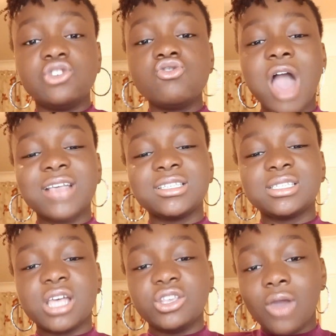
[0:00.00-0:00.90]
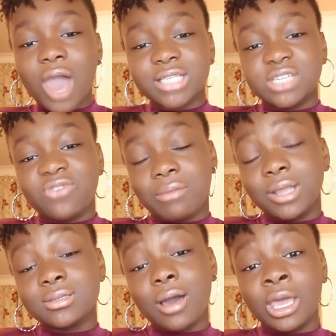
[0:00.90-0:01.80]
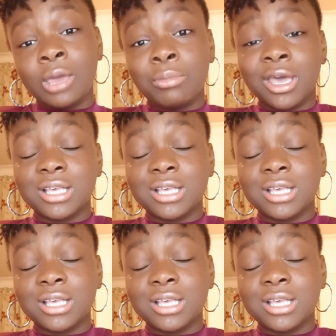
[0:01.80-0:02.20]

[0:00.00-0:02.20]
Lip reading: guys and your guys' families are keeping